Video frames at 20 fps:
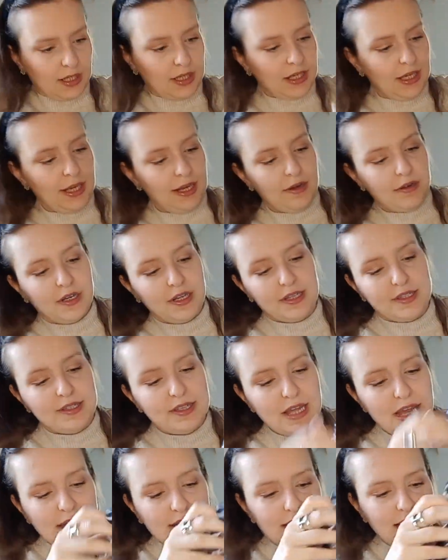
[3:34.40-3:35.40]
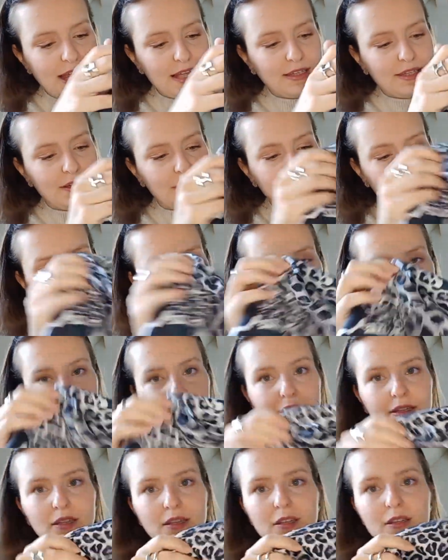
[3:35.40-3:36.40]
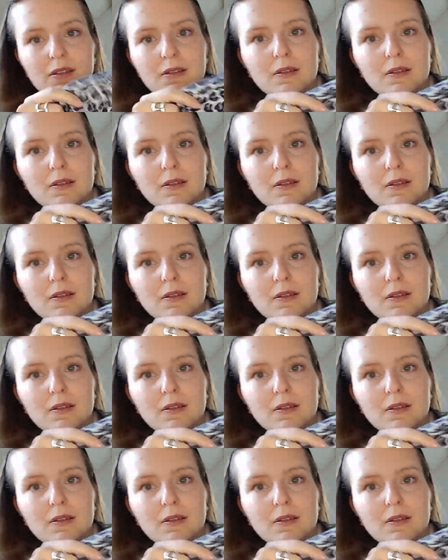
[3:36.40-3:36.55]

here is another one.